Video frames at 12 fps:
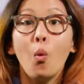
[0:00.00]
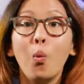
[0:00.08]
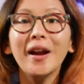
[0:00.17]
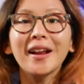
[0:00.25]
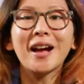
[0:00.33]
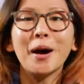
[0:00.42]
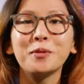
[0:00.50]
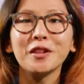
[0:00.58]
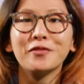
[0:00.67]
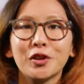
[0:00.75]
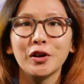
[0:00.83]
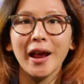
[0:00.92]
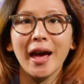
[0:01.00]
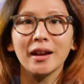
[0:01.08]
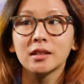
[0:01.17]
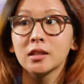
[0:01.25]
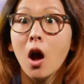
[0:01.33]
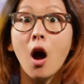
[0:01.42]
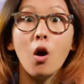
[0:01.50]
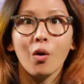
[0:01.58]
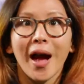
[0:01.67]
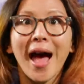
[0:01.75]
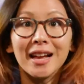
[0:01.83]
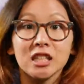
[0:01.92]
What a couple of good eggs!
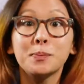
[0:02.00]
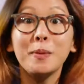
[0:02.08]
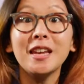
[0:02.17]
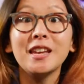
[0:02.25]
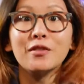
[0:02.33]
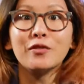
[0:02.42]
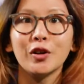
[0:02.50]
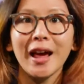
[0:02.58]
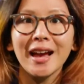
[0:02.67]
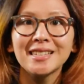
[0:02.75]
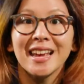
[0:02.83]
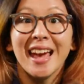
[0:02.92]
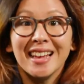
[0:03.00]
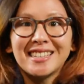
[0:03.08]
Oh, and speaking of good eggs,